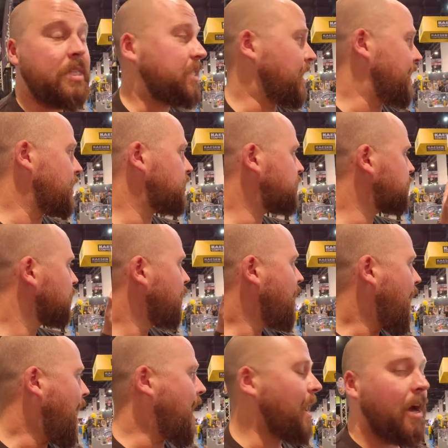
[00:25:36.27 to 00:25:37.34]
seats,
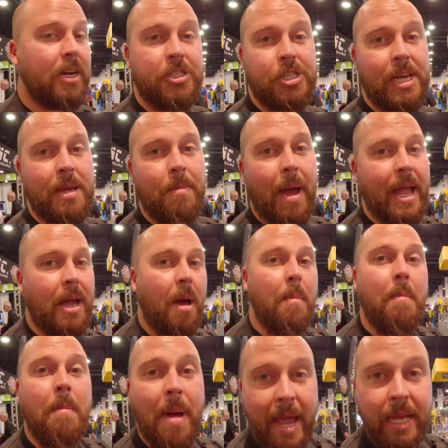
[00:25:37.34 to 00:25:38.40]
NRG make
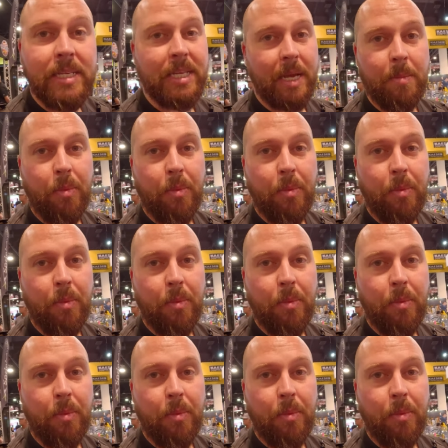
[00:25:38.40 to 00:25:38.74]
amazing